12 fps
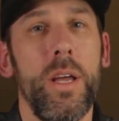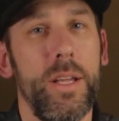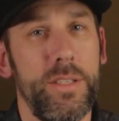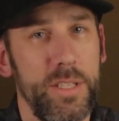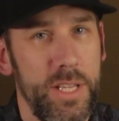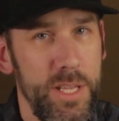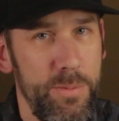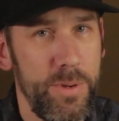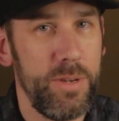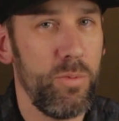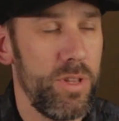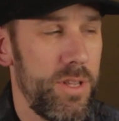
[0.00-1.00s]
and to keep
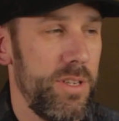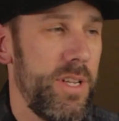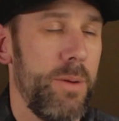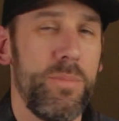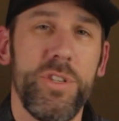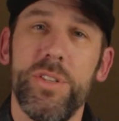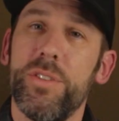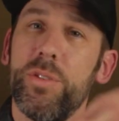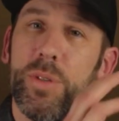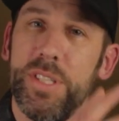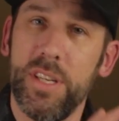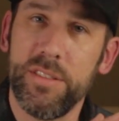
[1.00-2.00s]
it within temperature
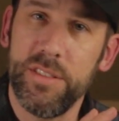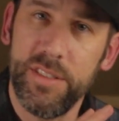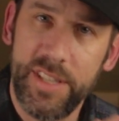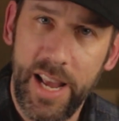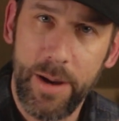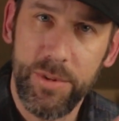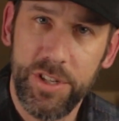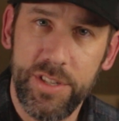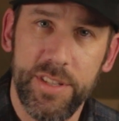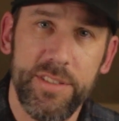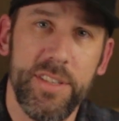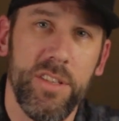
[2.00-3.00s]
so it doesn't damage
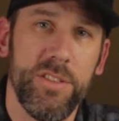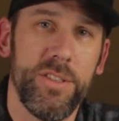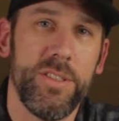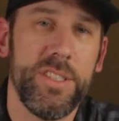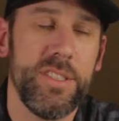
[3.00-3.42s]
the cylinder